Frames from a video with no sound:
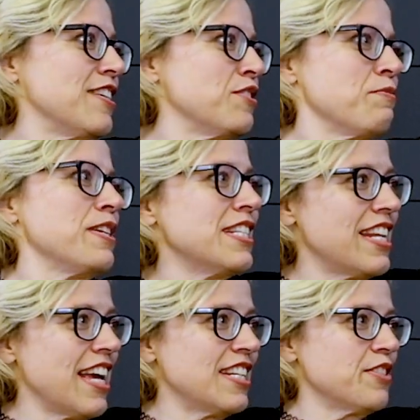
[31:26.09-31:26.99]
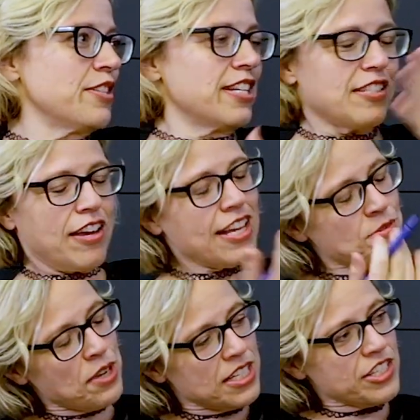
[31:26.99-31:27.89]
There's a reason I do this. So I guess
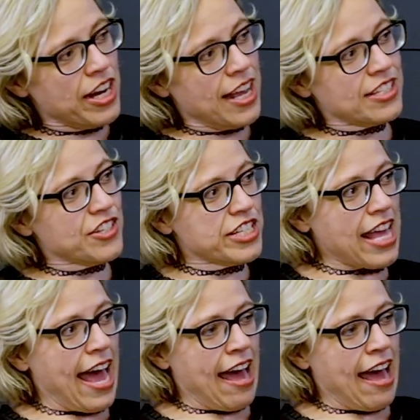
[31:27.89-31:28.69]
what is your answer to that?